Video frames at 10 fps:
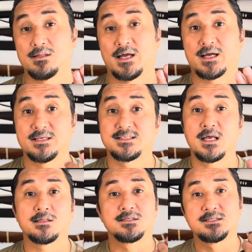Like I
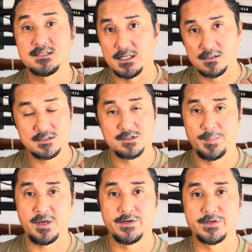said, still a
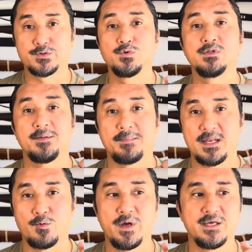superior tool in
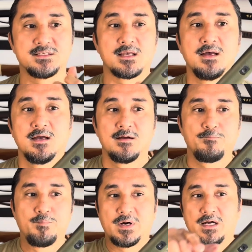many ways,
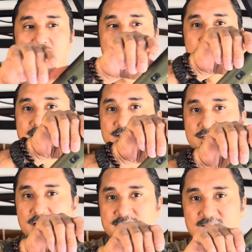but
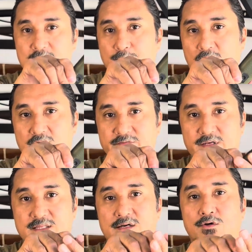just that part of it, the